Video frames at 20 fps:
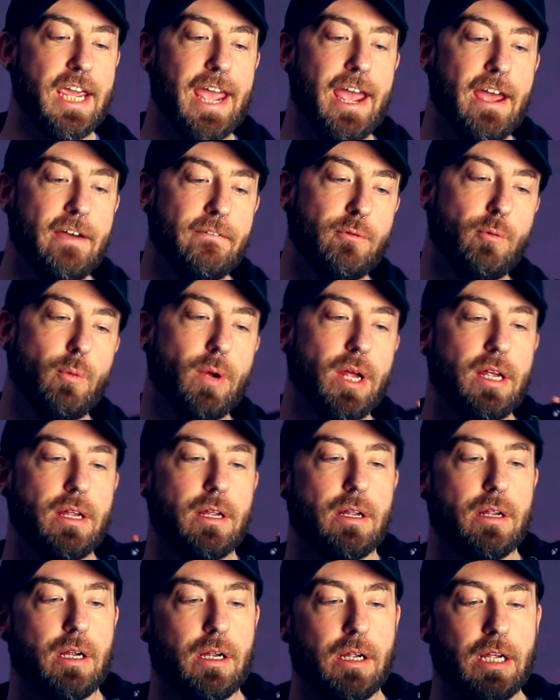have
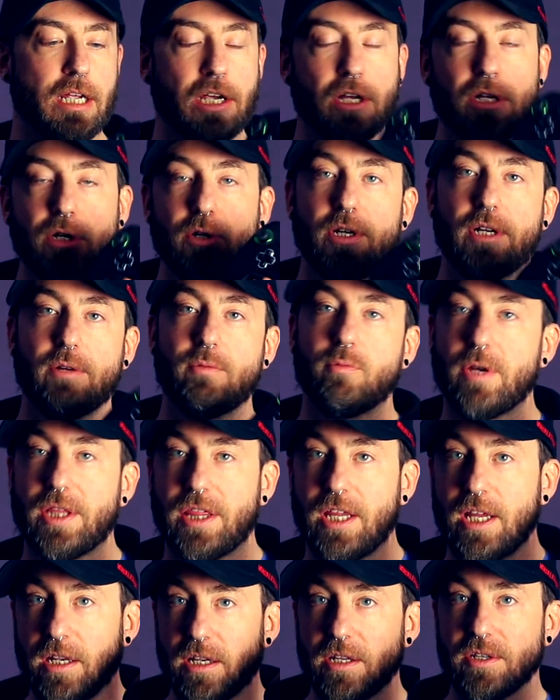what included
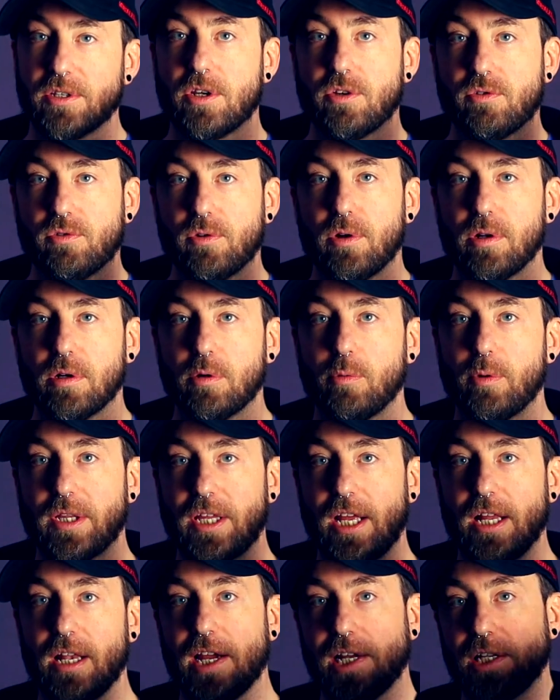within this controller what
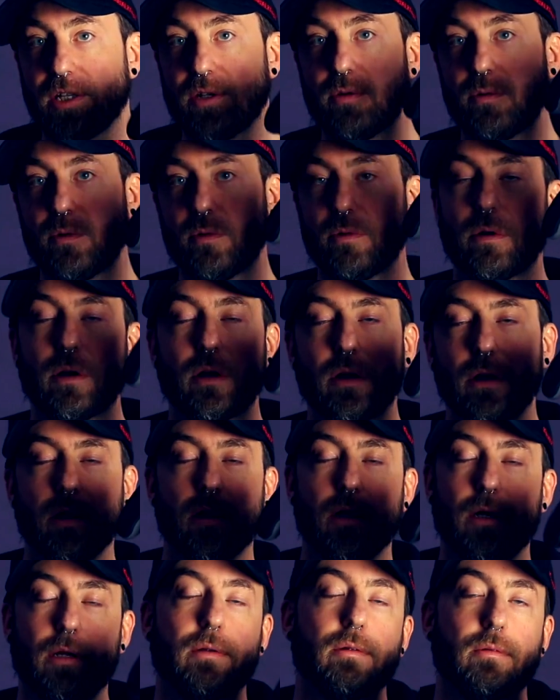they like to
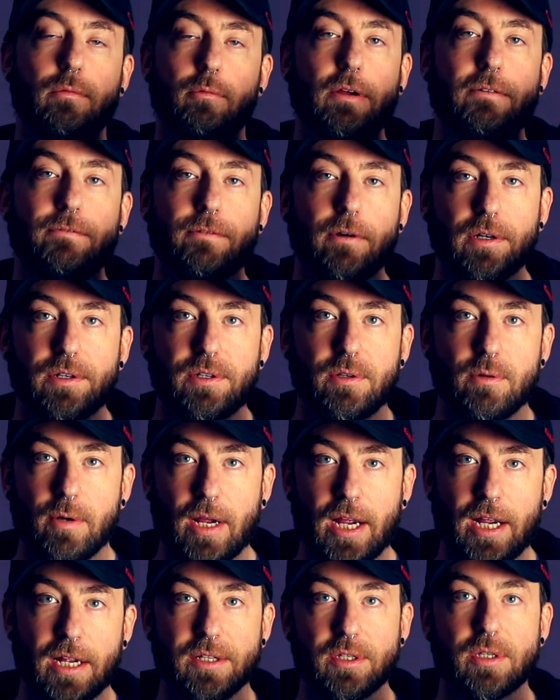refer to
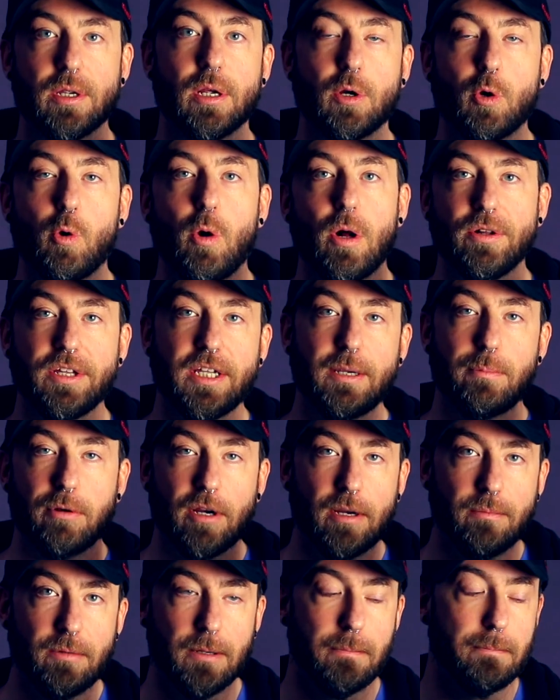as quality
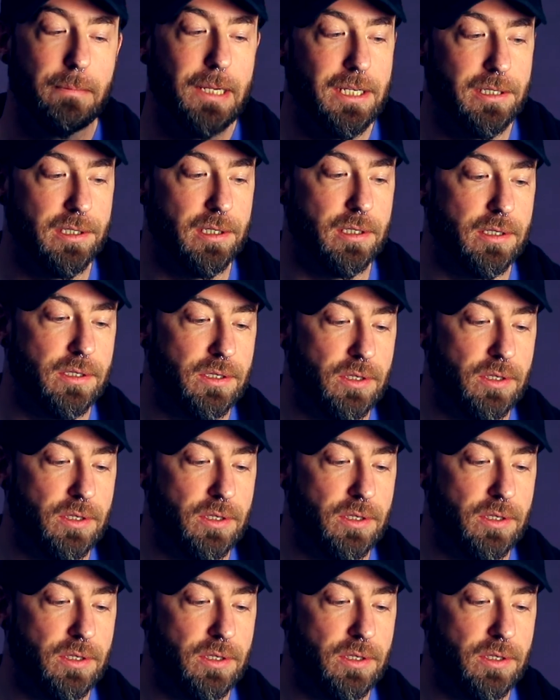premium pieces.